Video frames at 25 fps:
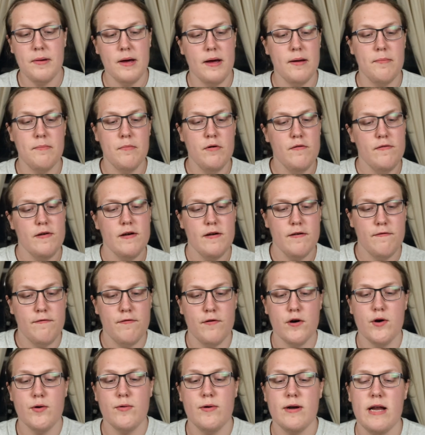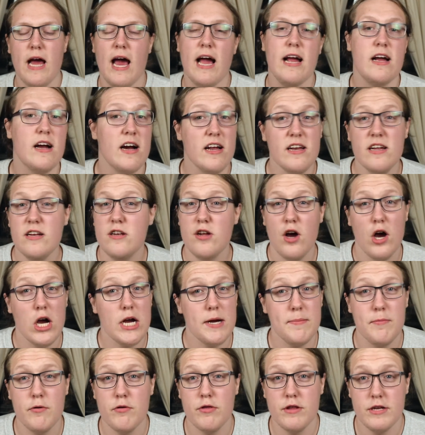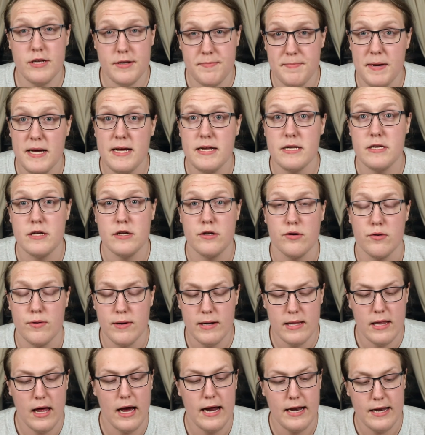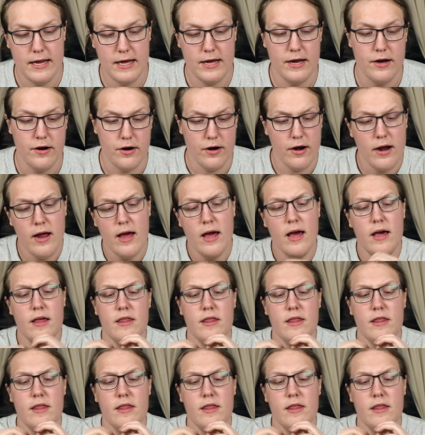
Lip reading: Moving forward, I gotta talk about this main storyline here.